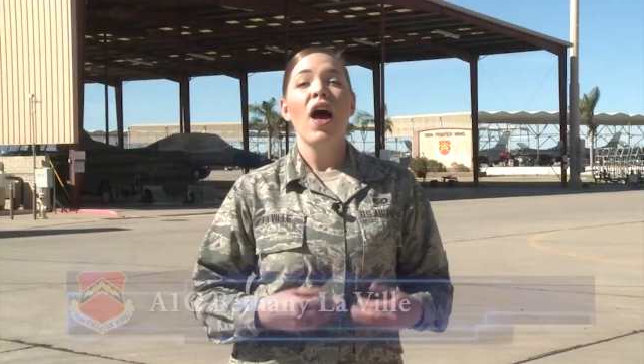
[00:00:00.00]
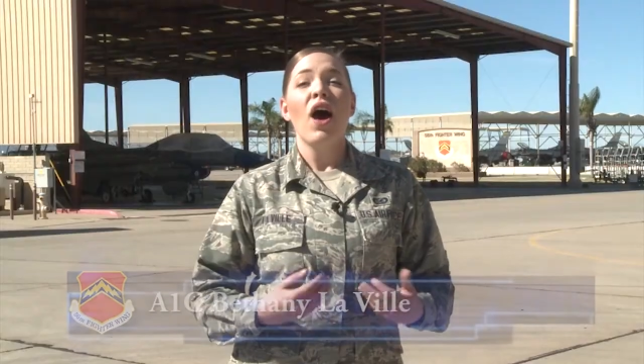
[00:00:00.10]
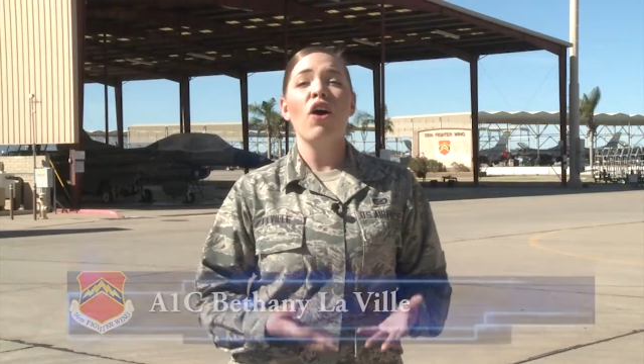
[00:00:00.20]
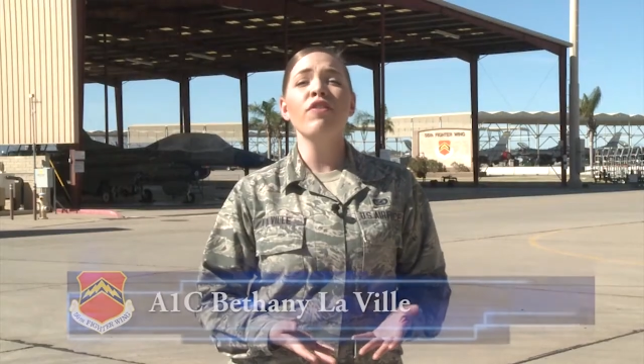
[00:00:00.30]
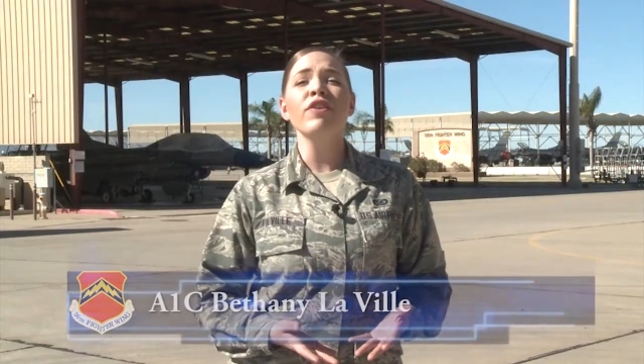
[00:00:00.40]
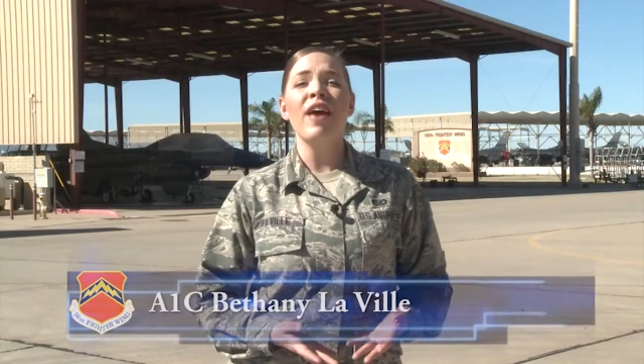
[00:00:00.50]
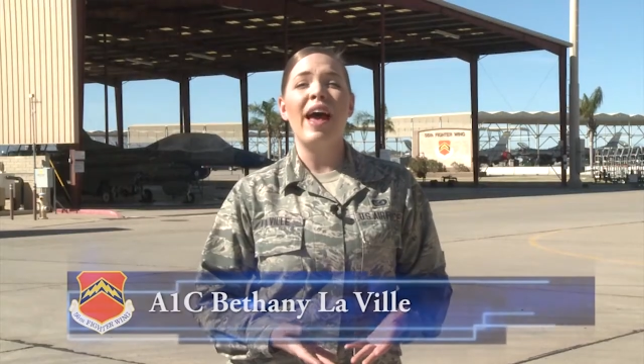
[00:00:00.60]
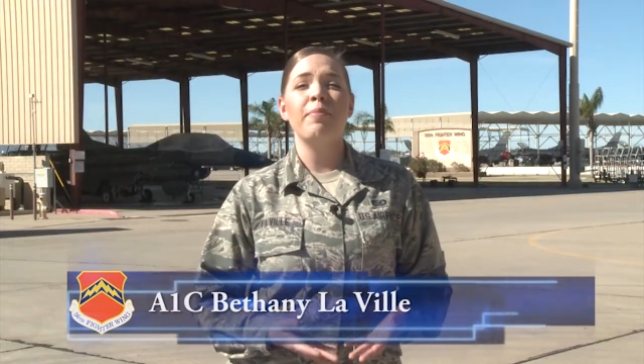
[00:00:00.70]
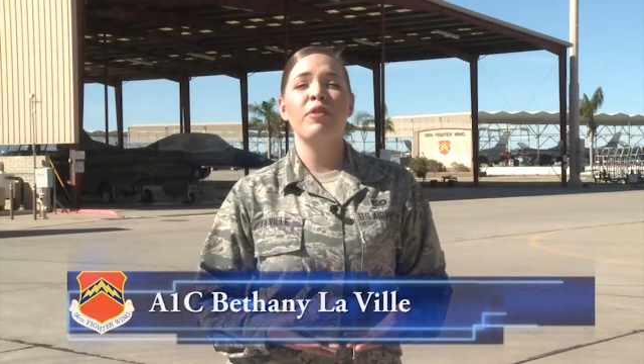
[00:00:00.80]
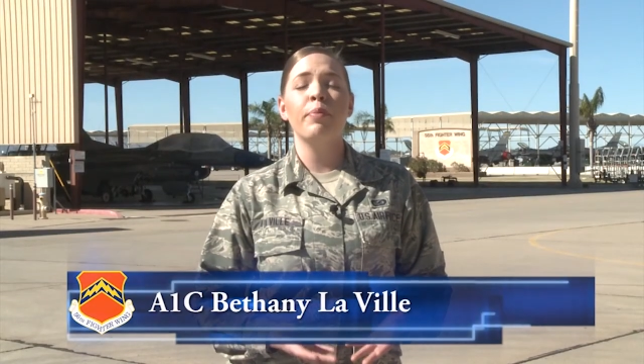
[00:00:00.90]
Over
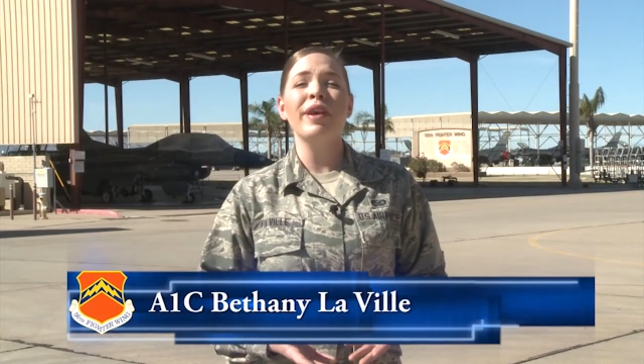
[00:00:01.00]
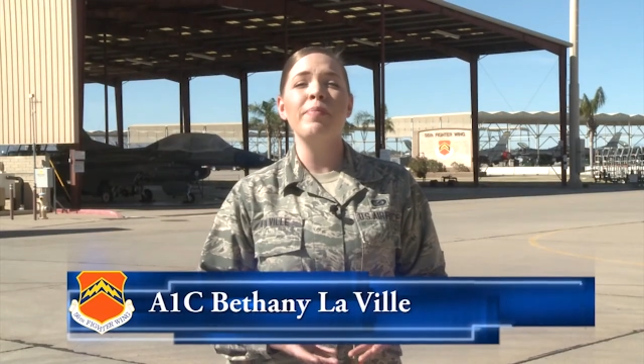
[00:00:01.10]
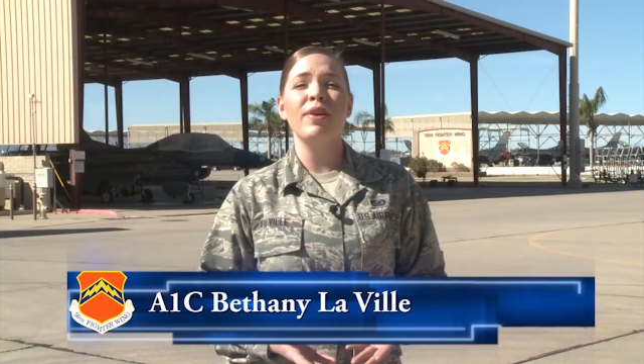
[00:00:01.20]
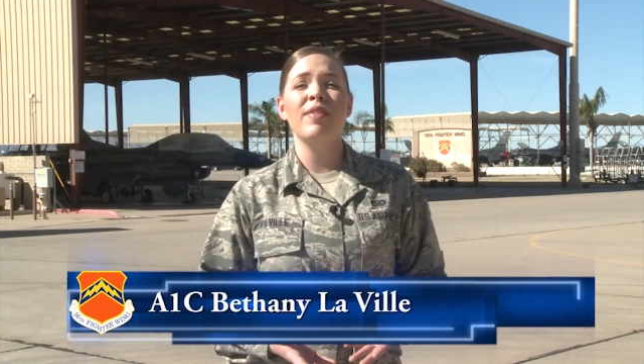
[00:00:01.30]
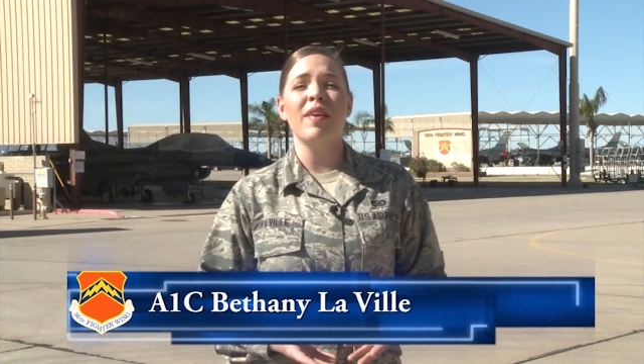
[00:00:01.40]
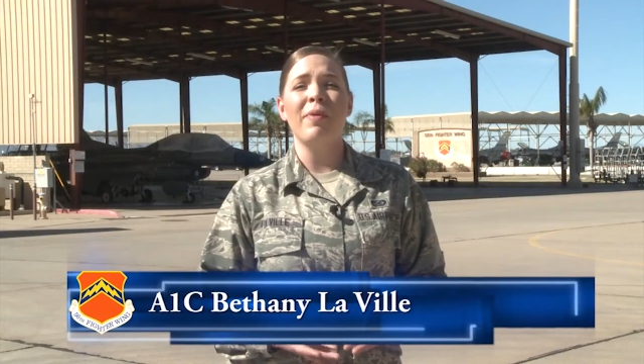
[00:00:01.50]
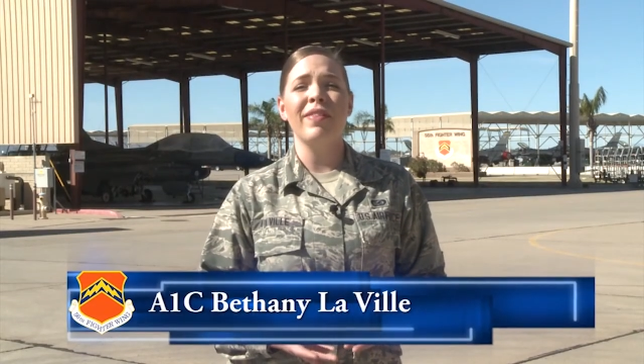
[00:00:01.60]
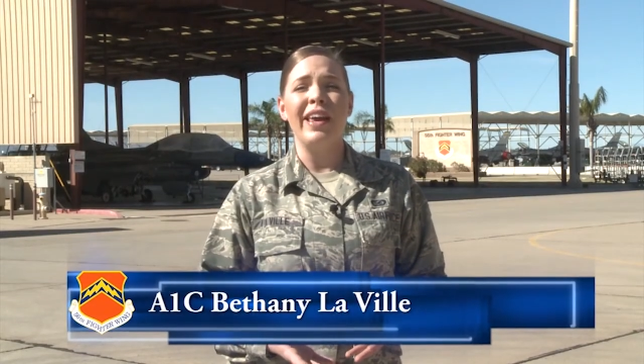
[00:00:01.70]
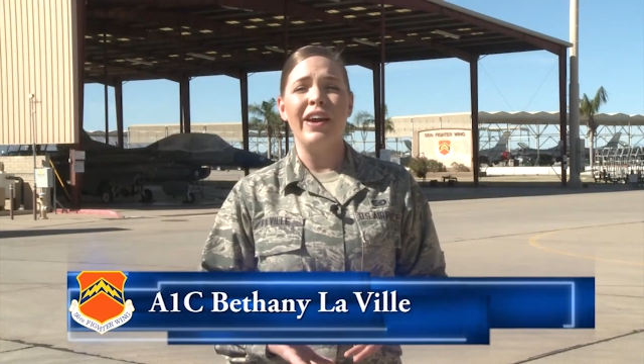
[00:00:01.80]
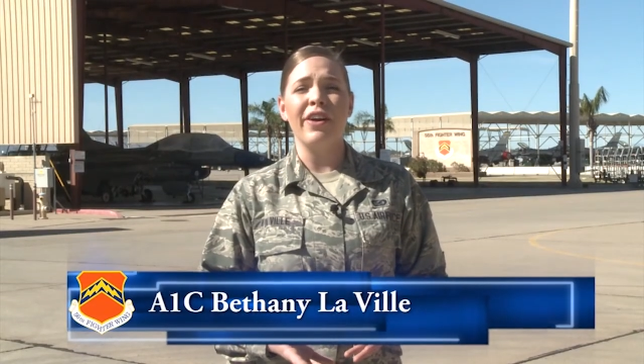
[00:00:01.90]
time, debris builds up
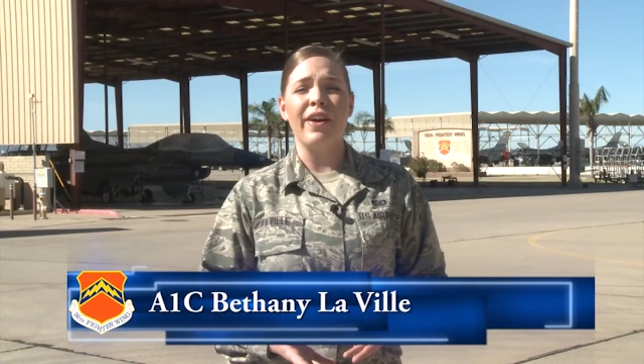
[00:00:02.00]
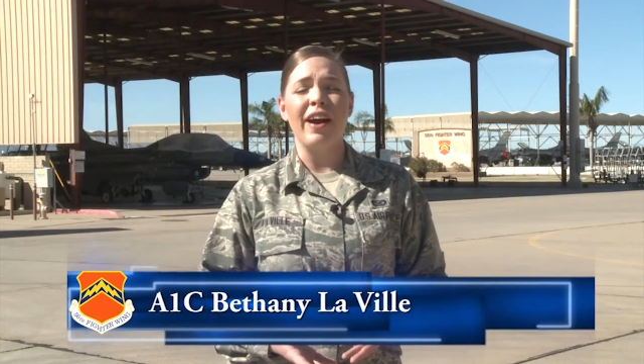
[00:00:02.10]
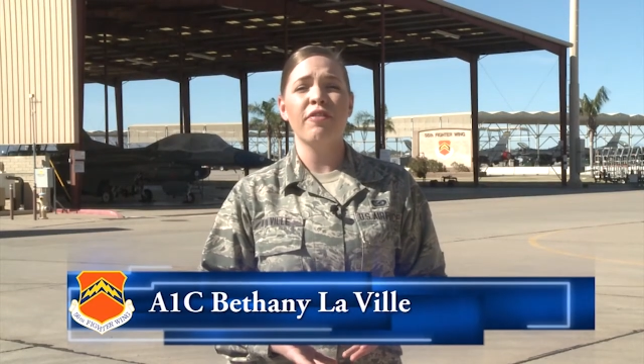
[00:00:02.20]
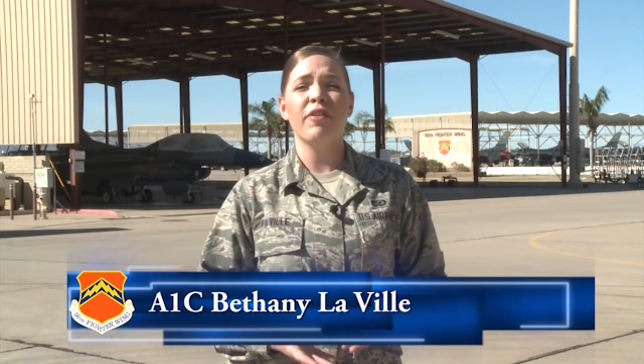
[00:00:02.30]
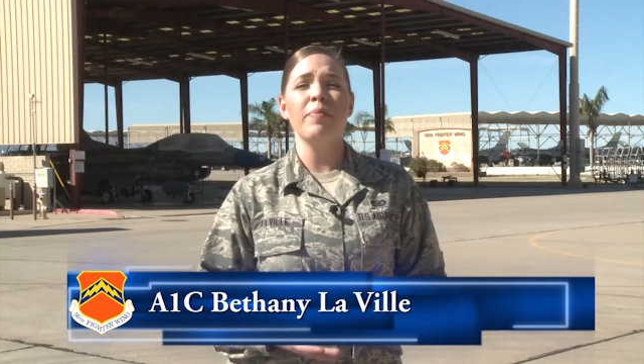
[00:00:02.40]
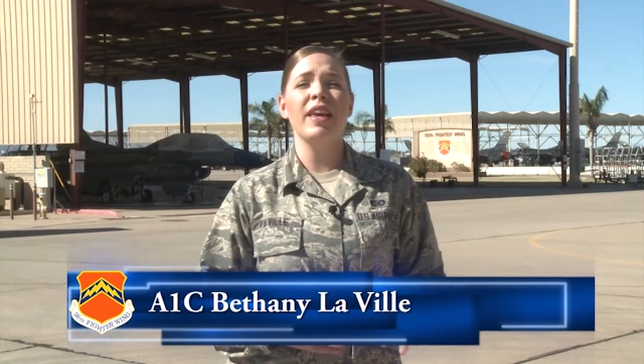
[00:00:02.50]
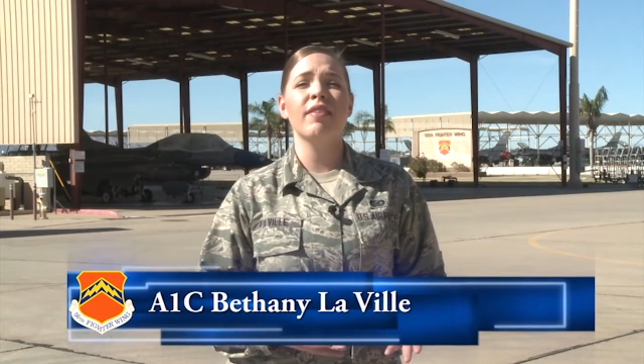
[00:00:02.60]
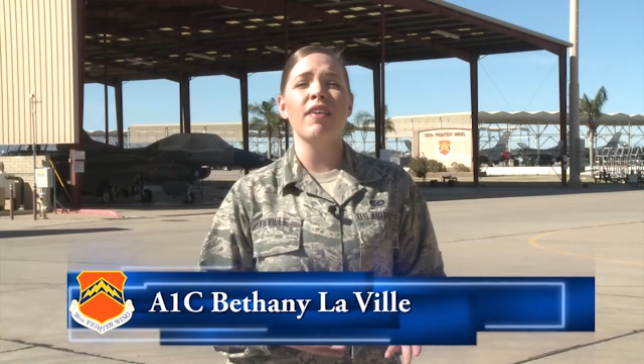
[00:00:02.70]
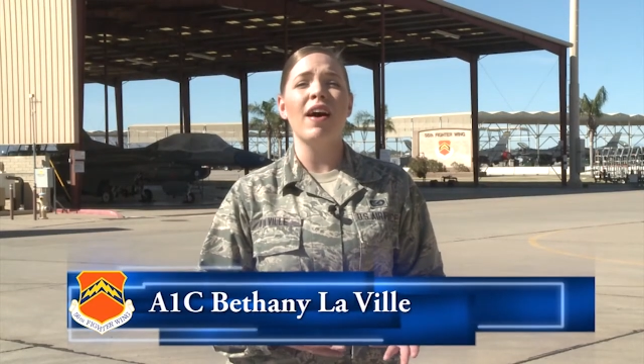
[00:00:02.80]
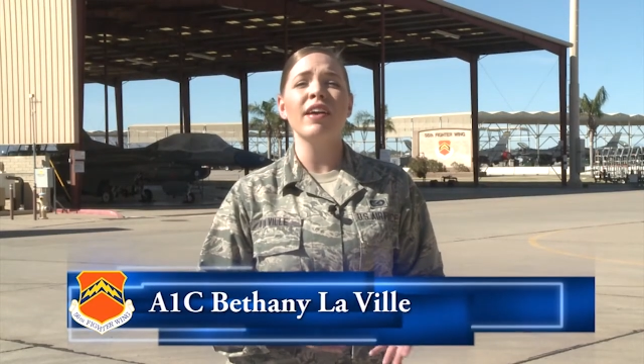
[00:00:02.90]
on the aircraft from the
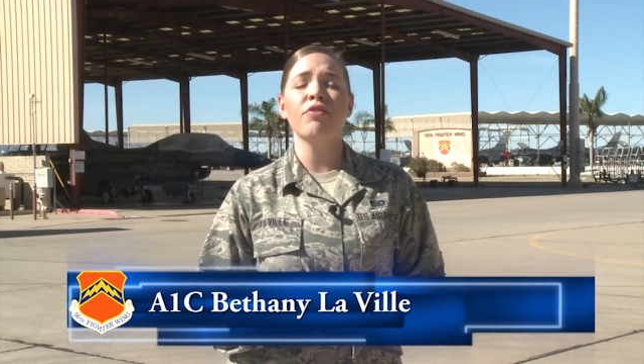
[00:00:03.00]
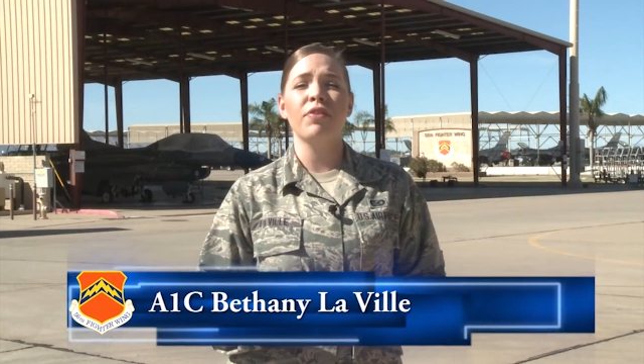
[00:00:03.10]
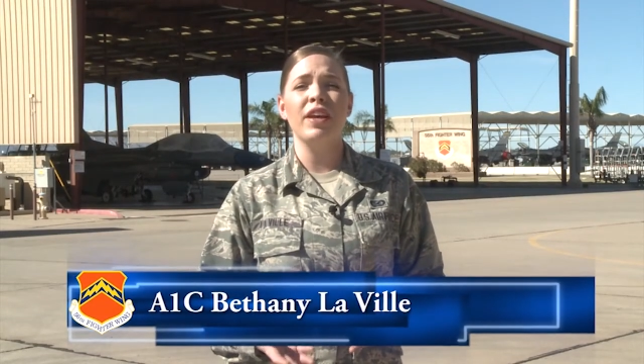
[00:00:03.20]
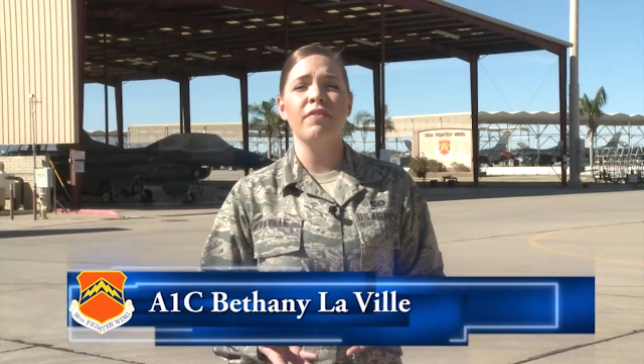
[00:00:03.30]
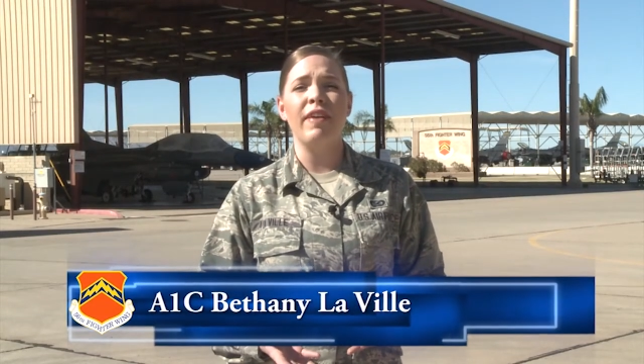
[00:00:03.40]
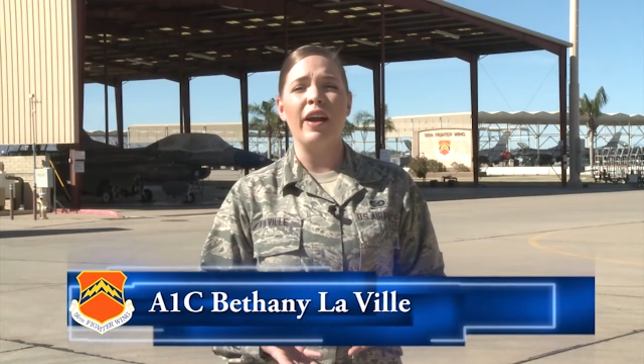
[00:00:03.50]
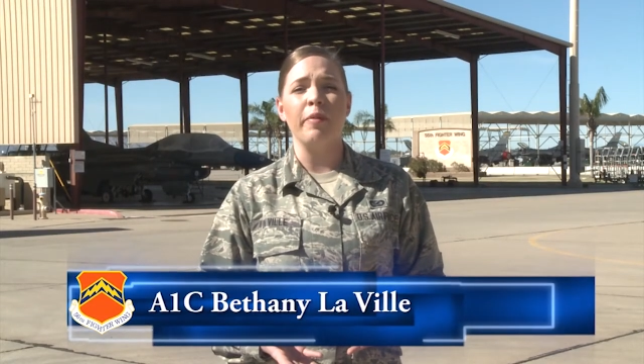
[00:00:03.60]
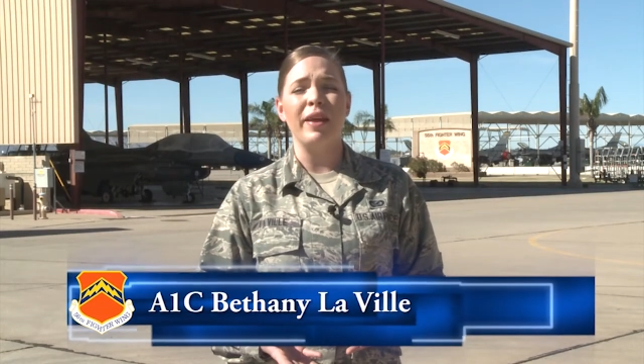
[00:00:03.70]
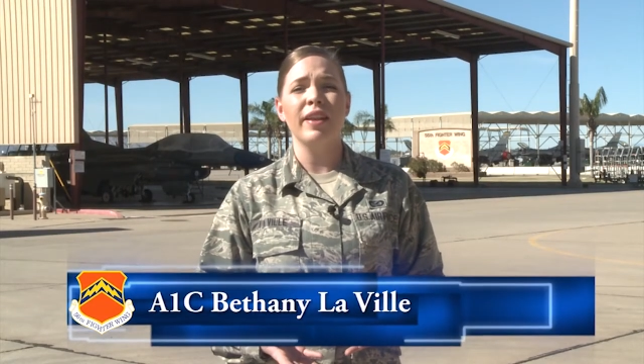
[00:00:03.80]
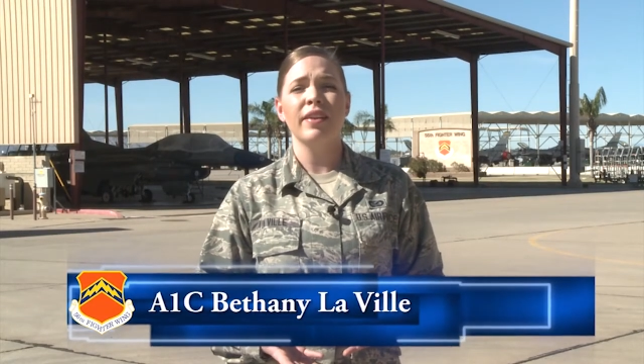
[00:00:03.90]
exhaust or the
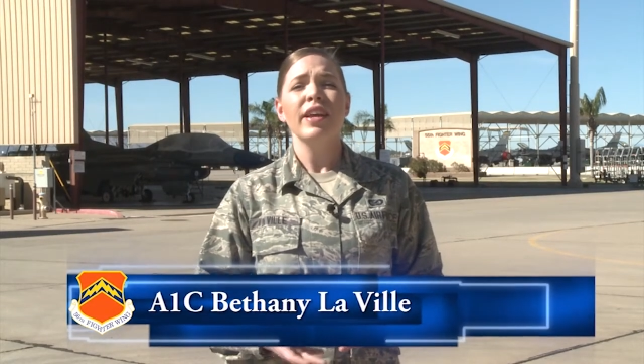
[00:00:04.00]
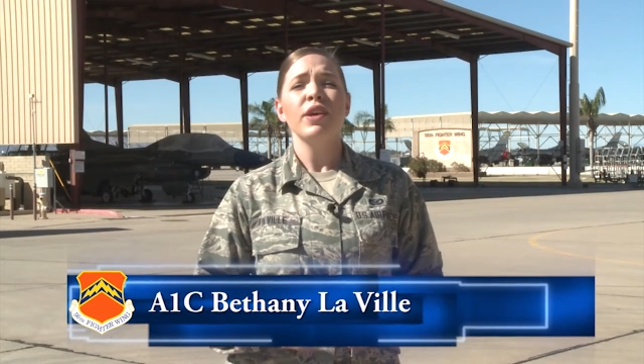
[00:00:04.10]
environment.